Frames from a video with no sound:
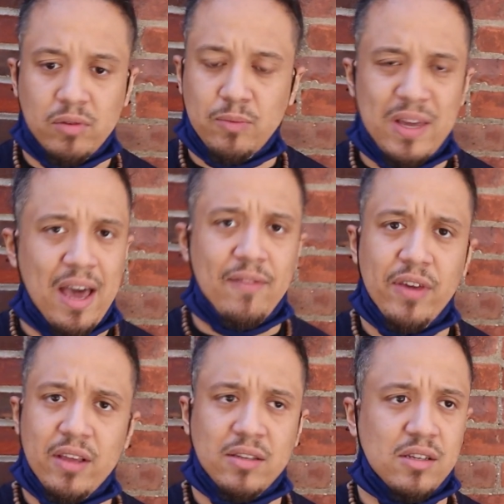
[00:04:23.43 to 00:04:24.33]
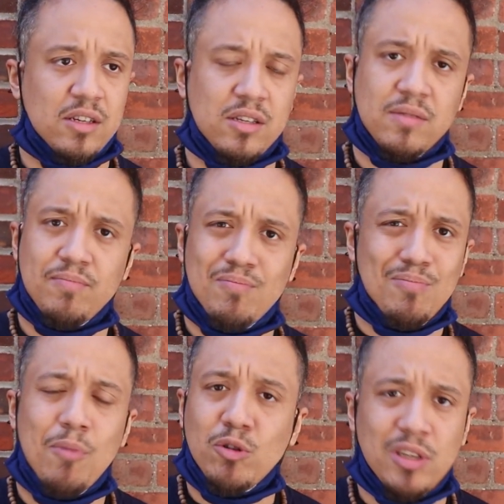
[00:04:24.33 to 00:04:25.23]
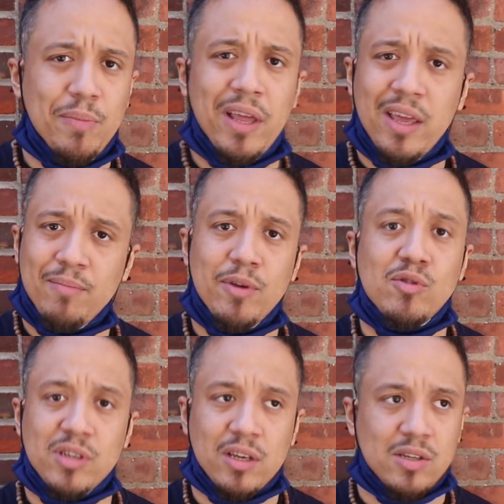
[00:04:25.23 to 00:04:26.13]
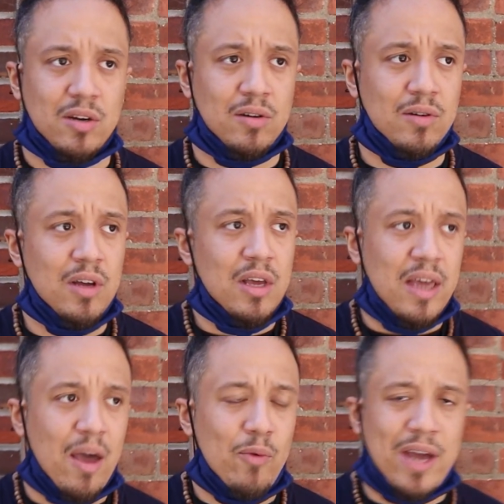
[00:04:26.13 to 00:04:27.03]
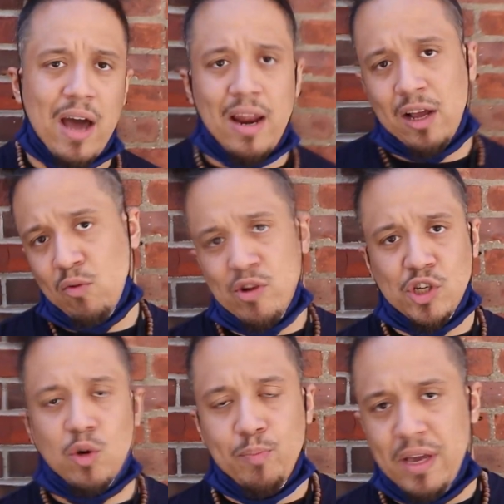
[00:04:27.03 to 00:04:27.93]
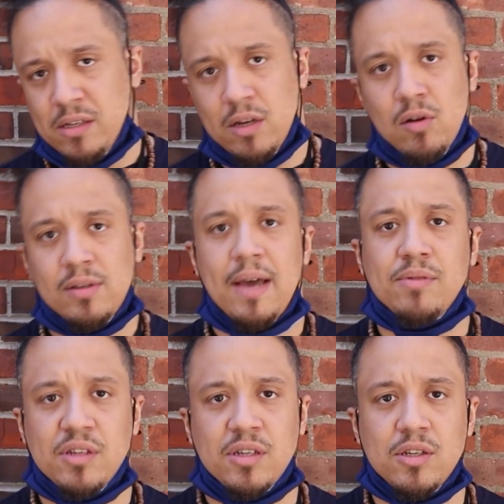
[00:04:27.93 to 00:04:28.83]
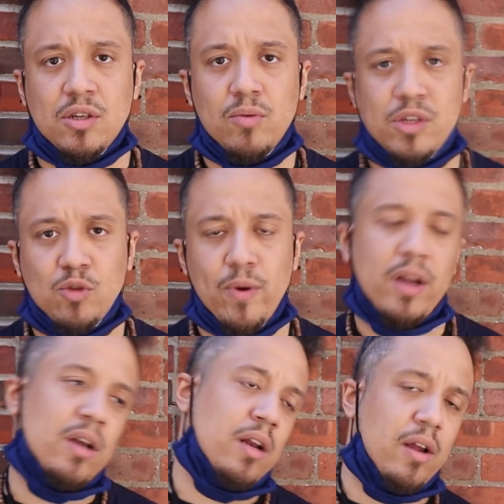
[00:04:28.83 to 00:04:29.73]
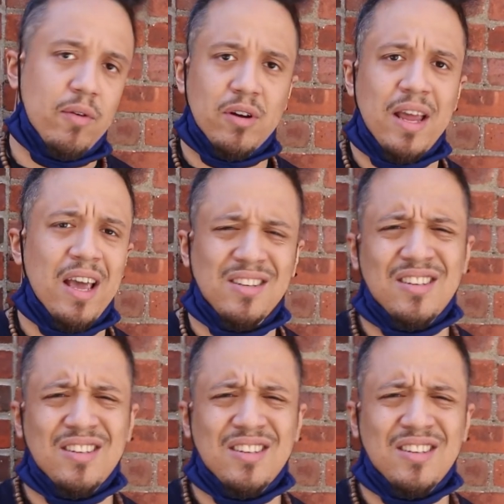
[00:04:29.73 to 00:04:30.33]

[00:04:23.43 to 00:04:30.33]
We heavy into just multimedia music, so, and we got like original beats and all types of shit, so we just waiting to clear on that.